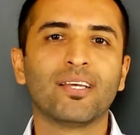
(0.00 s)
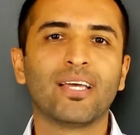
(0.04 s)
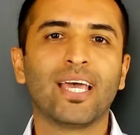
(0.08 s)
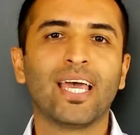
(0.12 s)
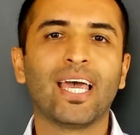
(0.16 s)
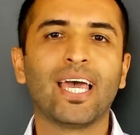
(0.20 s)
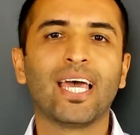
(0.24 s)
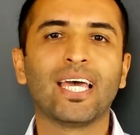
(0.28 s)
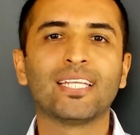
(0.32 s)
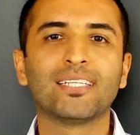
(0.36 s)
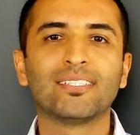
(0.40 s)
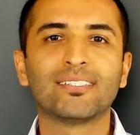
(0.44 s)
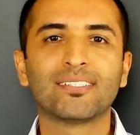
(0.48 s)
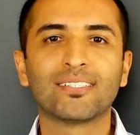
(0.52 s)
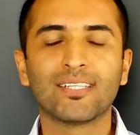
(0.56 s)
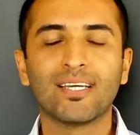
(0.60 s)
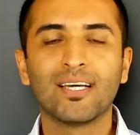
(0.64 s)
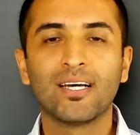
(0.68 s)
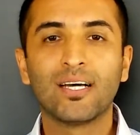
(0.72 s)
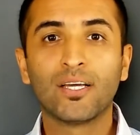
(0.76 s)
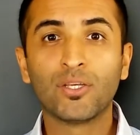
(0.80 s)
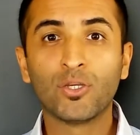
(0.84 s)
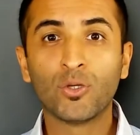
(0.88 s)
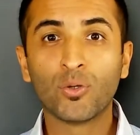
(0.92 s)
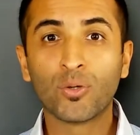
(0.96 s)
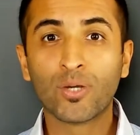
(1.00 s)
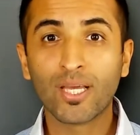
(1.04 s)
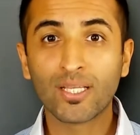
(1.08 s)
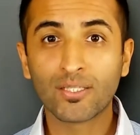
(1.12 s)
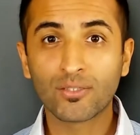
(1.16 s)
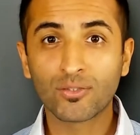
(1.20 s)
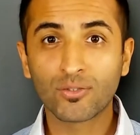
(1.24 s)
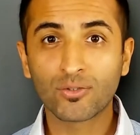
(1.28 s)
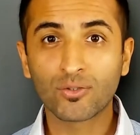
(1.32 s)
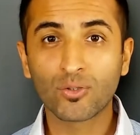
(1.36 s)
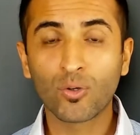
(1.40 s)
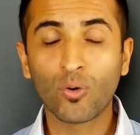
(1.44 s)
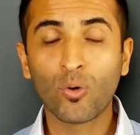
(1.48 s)
And you
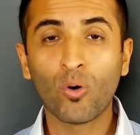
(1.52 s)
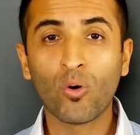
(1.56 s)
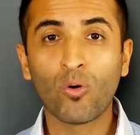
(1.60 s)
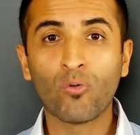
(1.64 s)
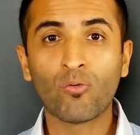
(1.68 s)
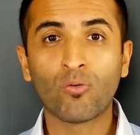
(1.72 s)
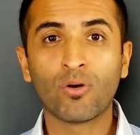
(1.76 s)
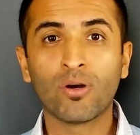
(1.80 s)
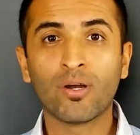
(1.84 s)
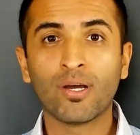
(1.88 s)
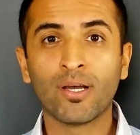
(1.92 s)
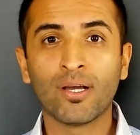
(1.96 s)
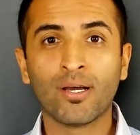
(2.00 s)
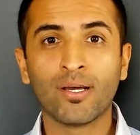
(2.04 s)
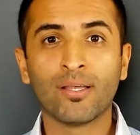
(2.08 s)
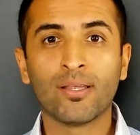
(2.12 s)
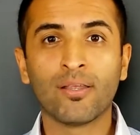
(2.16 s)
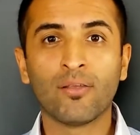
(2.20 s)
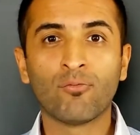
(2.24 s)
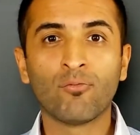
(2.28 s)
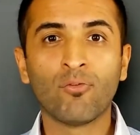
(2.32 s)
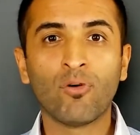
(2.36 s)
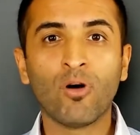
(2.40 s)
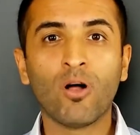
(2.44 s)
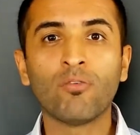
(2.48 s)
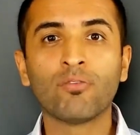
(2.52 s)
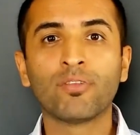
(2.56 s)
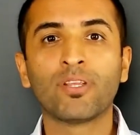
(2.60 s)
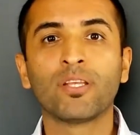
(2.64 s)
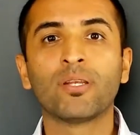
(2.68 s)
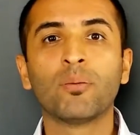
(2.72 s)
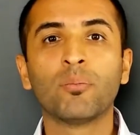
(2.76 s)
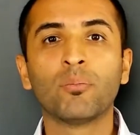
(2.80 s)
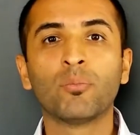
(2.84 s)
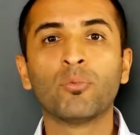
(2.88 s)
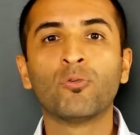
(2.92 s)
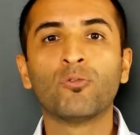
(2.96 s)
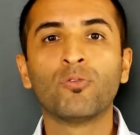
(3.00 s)
get so involved
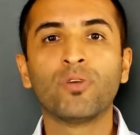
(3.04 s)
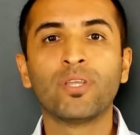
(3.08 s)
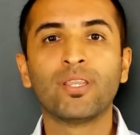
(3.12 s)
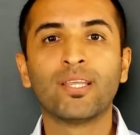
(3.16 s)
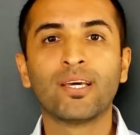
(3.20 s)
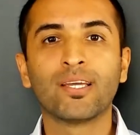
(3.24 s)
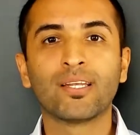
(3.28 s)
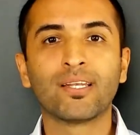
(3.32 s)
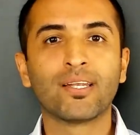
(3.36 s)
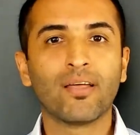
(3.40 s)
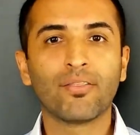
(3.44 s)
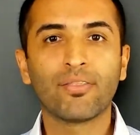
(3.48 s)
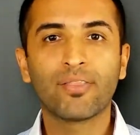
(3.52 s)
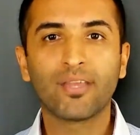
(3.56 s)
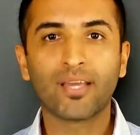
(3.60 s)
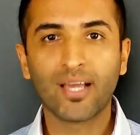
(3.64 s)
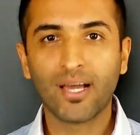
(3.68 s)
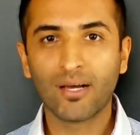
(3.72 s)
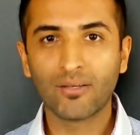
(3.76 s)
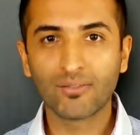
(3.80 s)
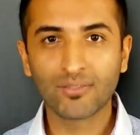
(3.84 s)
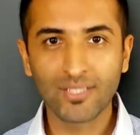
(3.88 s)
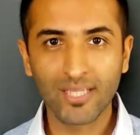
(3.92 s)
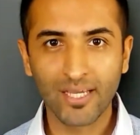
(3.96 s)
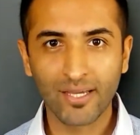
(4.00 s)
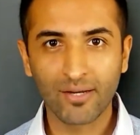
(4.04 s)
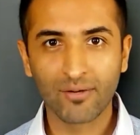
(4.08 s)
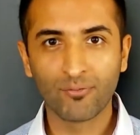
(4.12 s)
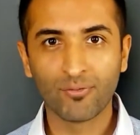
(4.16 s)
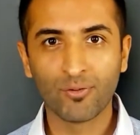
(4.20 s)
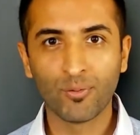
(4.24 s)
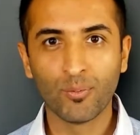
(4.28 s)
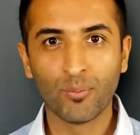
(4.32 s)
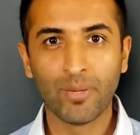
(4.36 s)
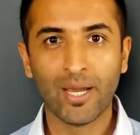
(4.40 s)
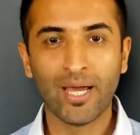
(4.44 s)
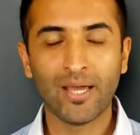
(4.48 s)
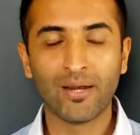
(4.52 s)
in a movie that nothing outside of
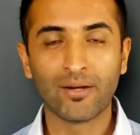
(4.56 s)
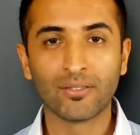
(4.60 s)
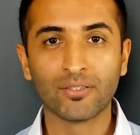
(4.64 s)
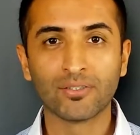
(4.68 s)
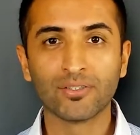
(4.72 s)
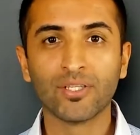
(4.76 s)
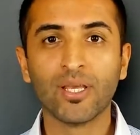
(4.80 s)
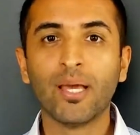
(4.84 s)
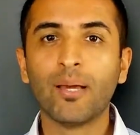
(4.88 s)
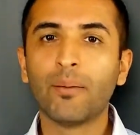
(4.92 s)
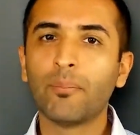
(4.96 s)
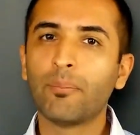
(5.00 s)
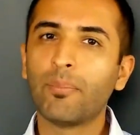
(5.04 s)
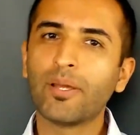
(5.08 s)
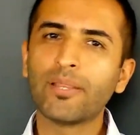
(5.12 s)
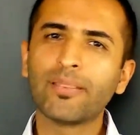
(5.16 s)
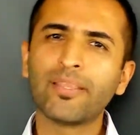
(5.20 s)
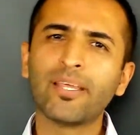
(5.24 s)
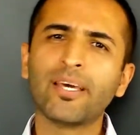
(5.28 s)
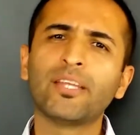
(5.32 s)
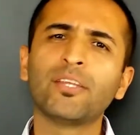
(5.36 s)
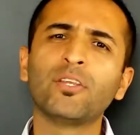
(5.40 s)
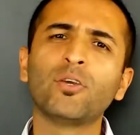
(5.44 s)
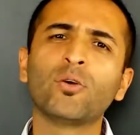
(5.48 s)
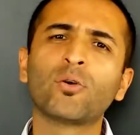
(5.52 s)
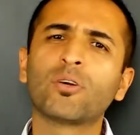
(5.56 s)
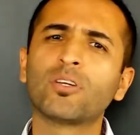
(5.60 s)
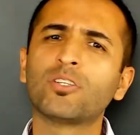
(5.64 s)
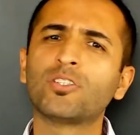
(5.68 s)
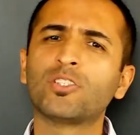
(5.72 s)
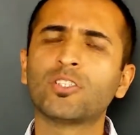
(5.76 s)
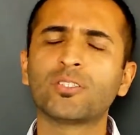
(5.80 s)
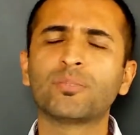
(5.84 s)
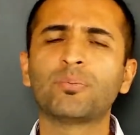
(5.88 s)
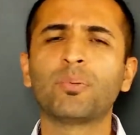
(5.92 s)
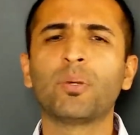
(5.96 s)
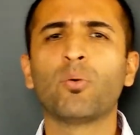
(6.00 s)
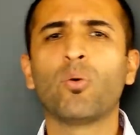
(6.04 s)
you matters. But then you could
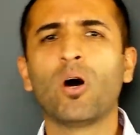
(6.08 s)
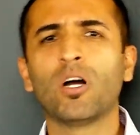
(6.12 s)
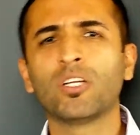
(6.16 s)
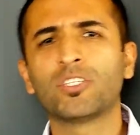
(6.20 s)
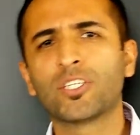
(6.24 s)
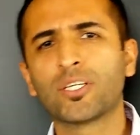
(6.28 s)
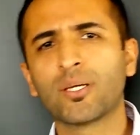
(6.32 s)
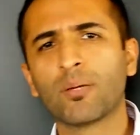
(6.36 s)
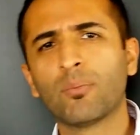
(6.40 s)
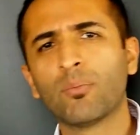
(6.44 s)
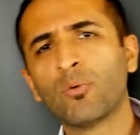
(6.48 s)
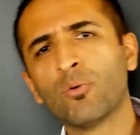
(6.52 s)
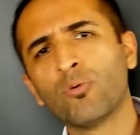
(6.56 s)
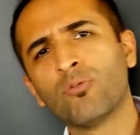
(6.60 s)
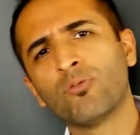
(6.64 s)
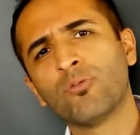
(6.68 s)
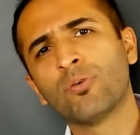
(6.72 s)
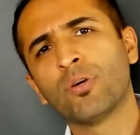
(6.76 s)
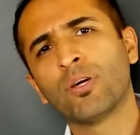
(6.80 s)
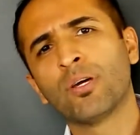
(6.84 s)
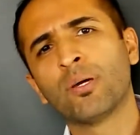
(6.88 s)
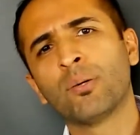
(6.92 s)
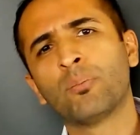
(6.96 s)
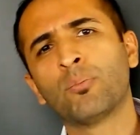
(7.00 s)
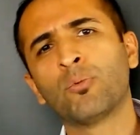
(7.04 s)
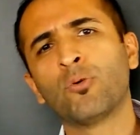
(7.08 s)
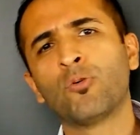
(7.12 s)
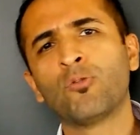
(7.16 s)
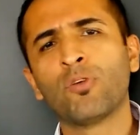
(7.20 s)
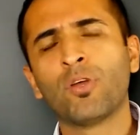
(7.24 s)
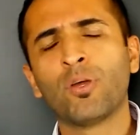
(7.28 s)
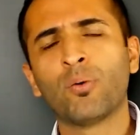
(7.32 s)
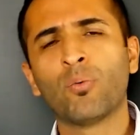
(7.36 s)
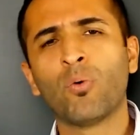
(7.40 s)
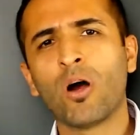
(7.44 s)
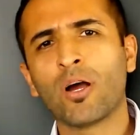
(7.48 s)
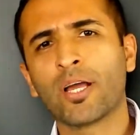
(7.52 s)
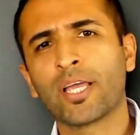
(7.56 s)
just be watching a
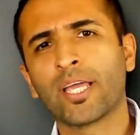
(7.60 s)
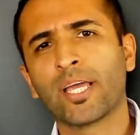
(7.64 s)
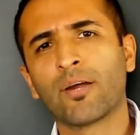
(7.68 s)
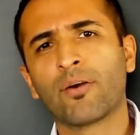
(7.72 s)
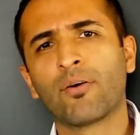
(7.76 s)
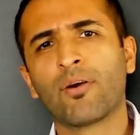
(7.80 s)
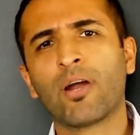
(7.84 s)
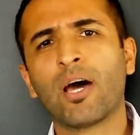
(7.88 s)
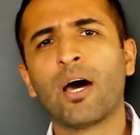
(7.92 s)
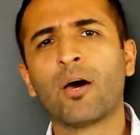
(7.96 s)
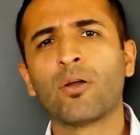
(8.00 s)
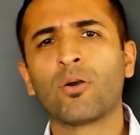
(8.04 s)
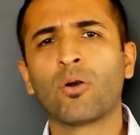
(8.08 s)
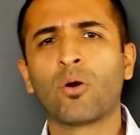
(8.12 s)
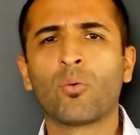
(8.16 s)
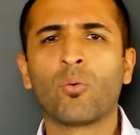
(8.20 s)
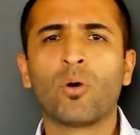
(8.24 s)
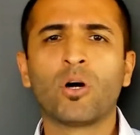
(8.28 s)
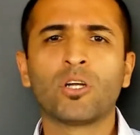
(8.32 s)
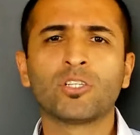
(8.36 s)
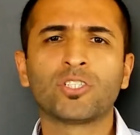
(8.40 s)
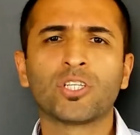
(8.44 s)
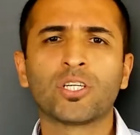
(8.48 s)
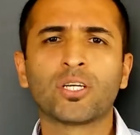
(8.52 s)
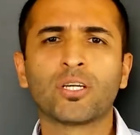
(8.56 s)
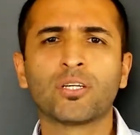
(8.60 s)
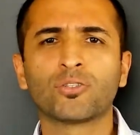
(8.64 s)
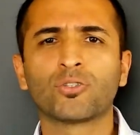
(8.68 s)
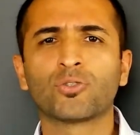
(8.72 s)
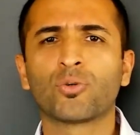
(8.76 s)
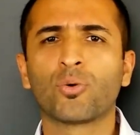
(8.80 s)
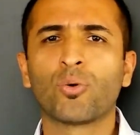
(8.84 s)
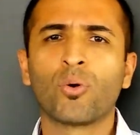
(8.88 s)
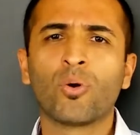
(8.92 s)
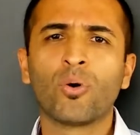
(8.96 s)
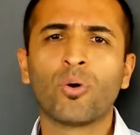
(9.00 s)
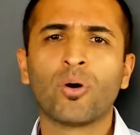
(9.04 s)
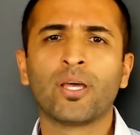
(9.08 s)
movie, walking around, or watching a
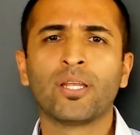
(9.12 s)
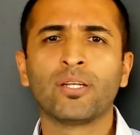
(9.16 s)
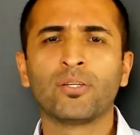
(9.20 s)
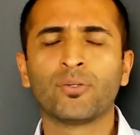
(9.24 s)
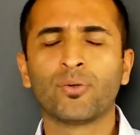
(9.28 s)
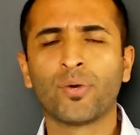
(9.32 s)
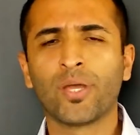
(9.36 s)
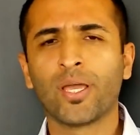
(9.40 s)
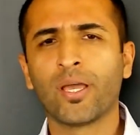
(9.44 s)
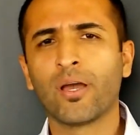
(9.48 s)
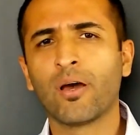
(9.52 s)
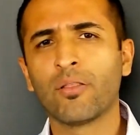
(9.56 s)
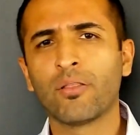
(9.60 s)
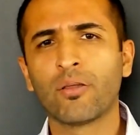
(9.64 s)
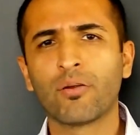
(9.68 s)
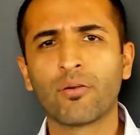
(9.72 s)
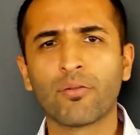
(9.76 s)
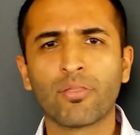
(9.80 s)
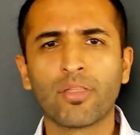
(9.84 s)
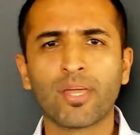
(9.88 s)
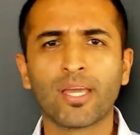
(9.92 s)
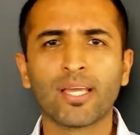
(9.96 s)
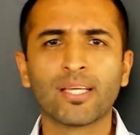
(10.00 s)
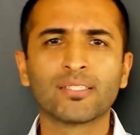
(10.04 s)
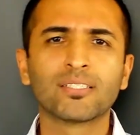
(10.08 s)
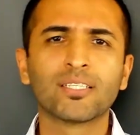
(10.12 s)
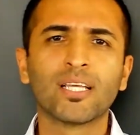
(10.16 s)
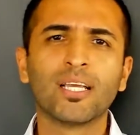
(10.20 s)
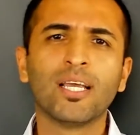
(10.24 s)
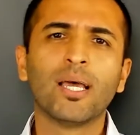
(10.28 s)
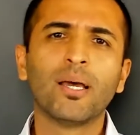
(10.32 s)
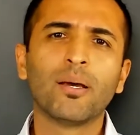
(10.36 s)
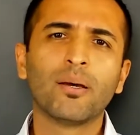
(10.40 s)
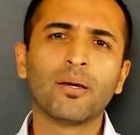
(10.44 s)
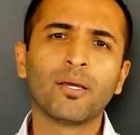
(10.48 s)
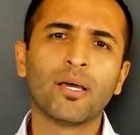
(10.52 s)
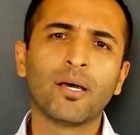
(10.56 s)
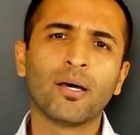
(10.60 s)
show and doing other things.
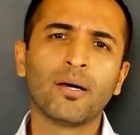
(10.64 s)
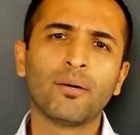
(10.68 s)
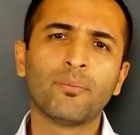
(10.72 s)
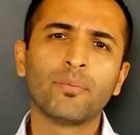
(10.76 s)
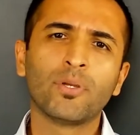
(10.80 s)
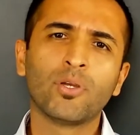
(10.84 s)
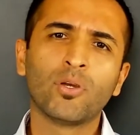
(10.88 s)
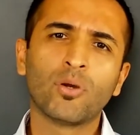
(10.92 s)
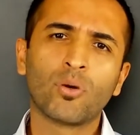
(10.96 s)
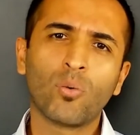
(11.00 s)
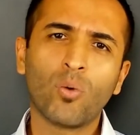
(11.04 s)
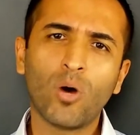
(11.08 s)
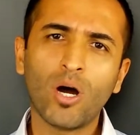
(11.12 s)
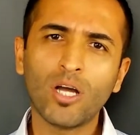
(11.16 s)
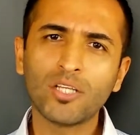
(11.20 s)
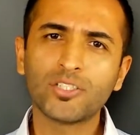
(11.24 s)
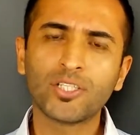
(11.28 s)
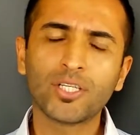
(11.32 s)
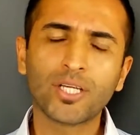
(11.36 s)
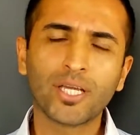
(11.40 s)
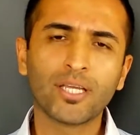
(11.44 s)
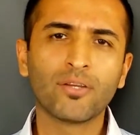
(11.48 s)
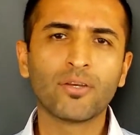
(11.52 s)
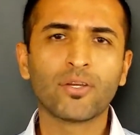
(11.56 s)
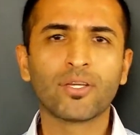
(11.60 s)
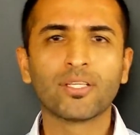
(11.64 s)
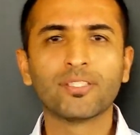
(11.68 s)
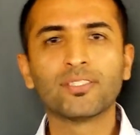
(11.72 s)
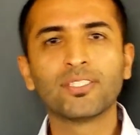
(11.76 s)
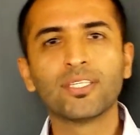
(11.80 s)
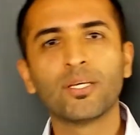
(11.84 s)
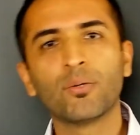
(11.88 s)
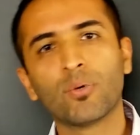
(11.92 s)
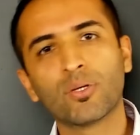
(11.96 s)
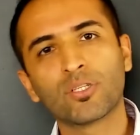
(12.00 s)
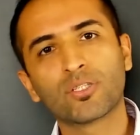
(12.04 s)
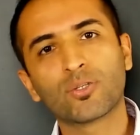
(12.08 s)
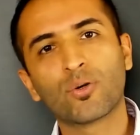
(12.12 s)
You're watching it, you can
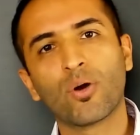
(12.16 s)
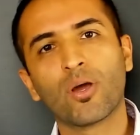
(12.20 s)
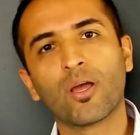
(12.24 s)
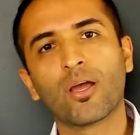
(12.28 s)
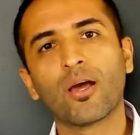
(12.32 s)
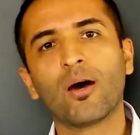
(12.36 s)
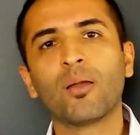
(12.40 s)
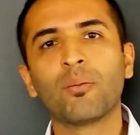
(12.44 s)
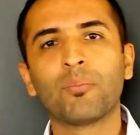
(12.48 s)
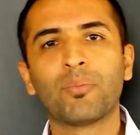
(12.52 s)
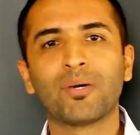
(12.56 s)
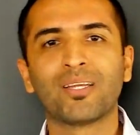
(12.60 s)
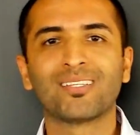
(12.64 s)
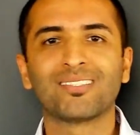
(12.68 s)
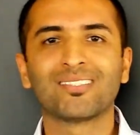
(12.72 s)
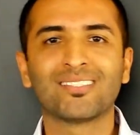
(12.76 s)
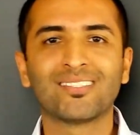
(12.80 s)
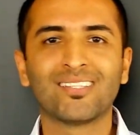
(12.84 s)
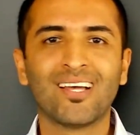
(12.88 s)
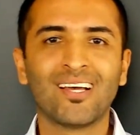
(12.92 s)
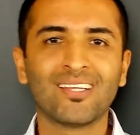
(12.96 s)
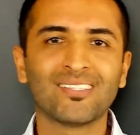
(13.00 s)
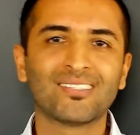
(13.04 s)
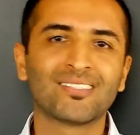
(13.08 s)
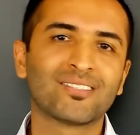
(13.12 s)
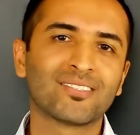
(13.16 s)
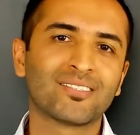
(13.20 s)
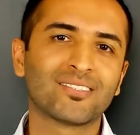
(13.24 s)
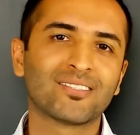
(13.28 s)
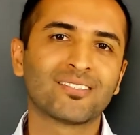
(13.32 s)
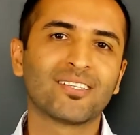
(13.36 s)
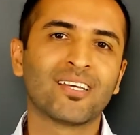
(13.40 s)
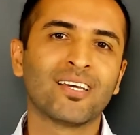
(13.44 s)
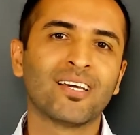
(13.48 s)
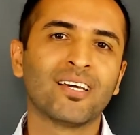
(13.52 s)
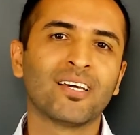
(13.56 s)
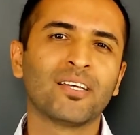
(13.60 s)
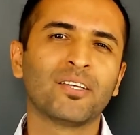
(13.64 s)
see what's going on, but it's not.
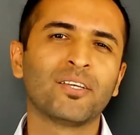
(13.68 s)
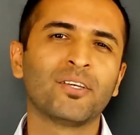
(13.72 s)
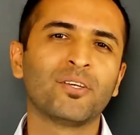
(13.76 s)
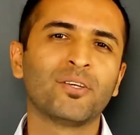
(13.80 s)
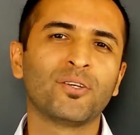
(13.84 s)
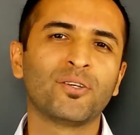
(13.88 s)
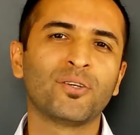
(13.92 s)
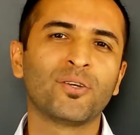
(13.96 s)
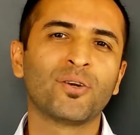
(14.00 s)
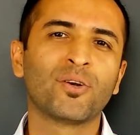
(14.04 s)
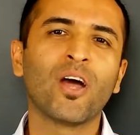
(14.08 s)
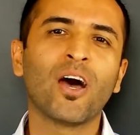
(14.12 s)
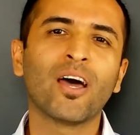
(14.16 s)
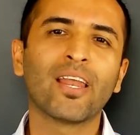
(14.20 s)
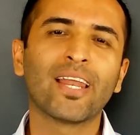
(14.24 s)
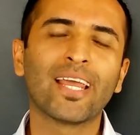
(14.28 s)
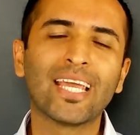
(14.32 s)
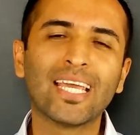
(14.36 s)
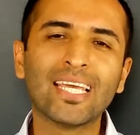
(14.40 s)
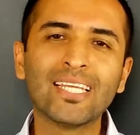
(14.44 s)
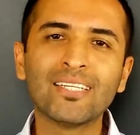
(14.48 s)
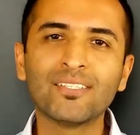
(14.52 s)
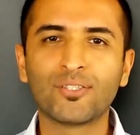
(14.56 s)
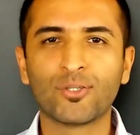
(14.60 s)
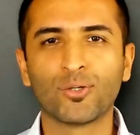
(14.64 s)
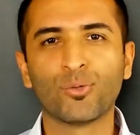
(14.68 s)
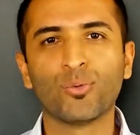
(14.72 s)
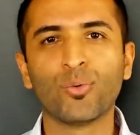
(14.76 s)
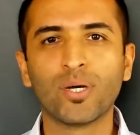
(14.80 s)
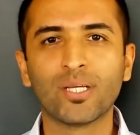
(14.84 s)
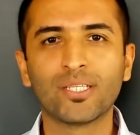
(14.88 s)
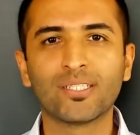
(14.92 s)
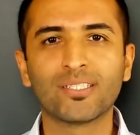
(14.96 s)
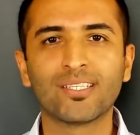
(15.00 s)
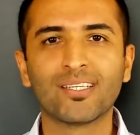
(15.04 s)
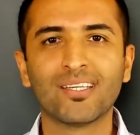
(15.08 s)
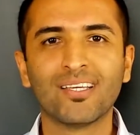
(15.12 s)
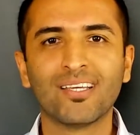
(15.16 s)
You're not into
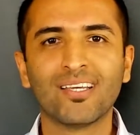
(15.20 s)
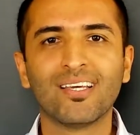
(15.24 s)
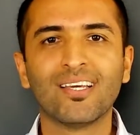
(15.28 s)
it.